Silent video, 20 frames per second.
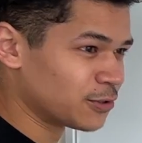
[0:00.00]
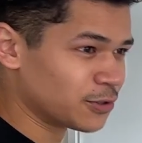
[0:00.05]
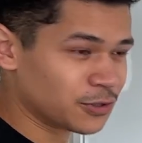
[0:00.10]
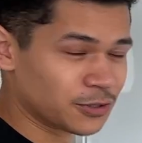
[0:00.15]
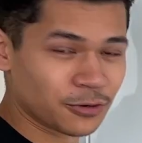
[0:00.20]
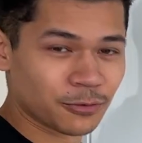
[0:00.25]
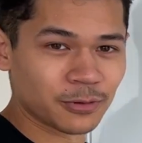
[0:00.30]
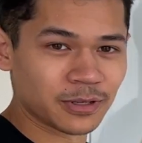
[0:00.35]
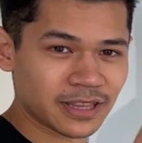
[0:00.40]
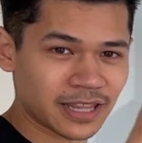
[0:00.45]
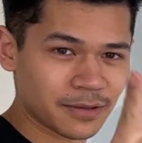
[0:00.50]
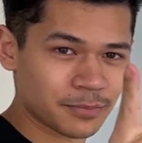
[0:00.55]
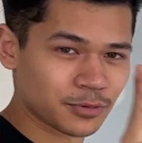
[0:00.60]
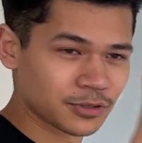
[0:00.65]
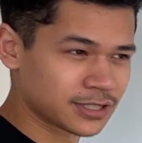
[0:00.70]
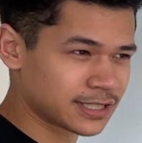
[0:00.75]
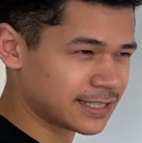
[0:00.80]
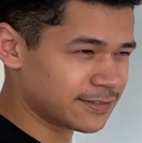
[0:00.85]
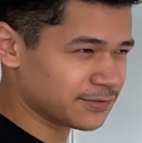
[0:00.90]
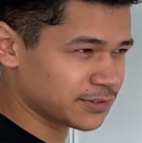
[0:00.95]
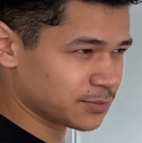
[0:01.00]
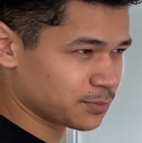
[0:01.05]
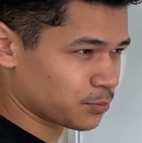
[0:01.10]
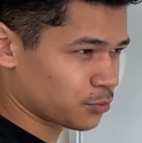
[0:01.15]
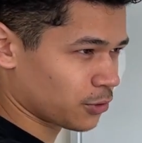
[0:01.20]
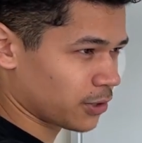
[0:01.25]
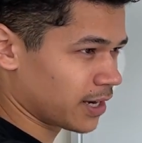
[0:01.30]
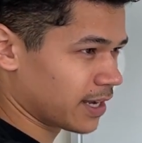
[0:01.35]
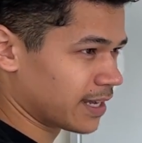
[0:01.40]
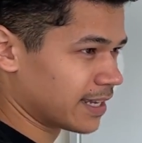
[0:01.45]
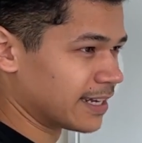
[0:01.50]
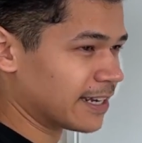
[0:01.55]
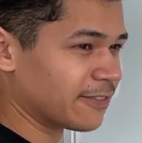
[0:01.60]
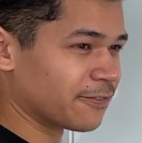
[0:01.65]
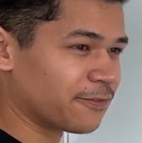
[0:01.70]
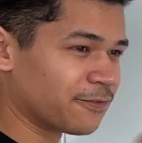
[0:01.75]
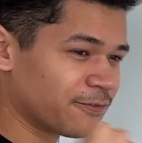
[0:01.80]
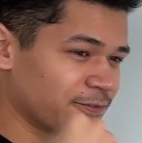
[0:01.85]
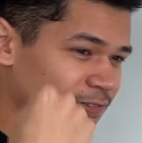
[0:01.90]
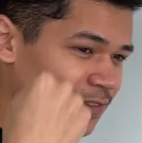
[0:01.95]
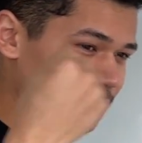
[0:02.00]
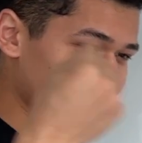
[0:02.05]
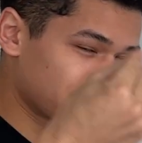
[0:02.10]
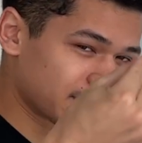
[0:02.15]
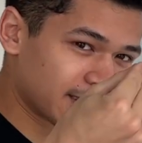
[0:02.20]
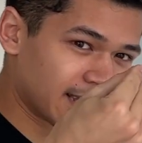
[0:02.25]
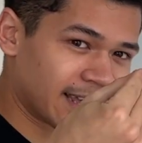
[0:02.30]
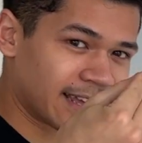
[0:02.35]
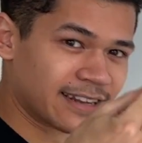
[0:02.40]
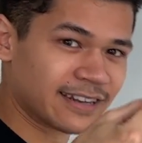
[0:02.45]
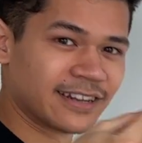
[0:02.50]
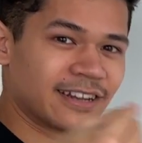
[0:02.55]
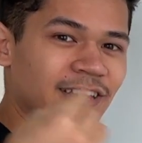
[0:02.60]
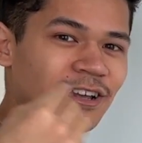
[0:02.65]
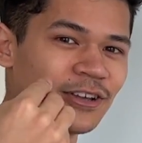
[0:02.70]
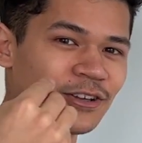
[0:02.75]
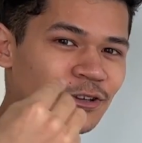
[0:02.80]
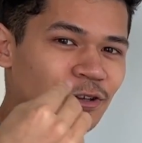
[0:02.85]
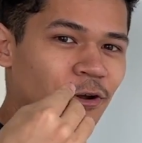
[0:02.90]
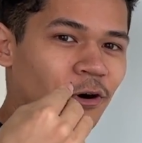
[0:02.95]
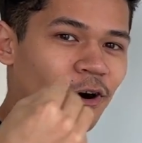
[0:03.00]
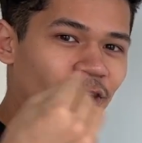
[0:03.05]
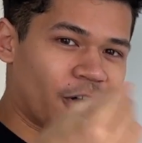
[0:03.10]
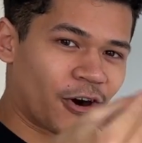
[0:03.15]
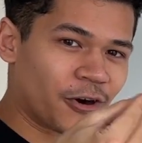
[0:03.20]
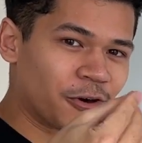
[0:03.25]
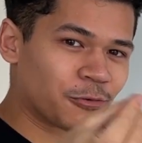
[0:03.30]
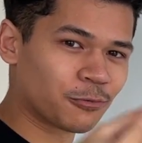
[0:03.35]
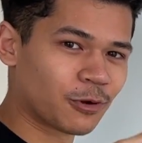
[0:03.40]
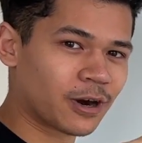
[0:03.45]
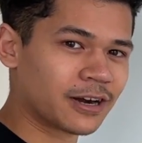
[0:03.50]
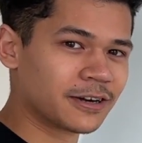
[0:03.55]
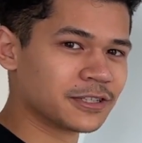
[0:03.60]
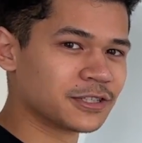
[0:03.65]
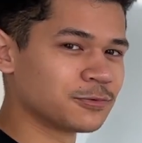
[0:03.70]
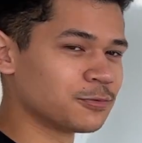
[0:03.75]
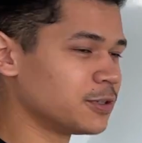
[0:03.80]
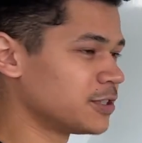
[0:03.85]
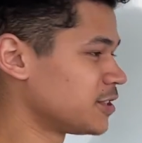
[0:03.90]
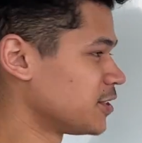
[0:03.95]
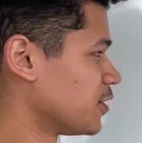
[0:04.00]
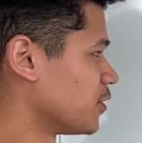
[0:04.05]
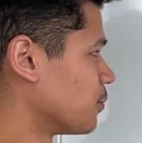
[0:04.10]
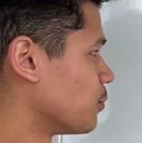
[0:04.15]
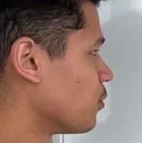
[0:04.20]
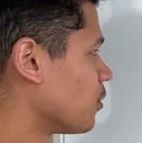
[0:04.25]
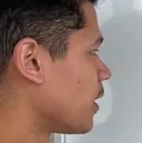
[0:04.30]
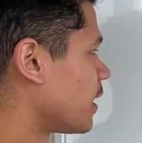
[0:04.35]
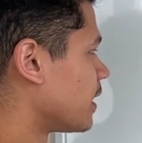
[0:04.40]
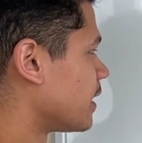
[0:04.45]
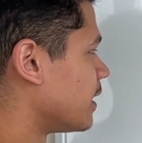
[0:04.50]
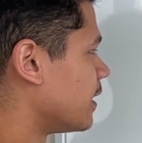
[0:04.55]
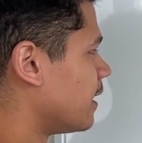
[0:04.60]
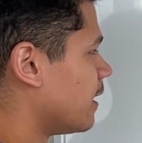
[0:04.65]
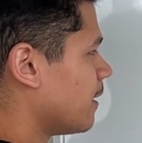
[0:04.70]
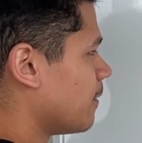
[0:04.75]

you know, what they perceive as prey, and it flips that, you know, hardwired switch in their brain.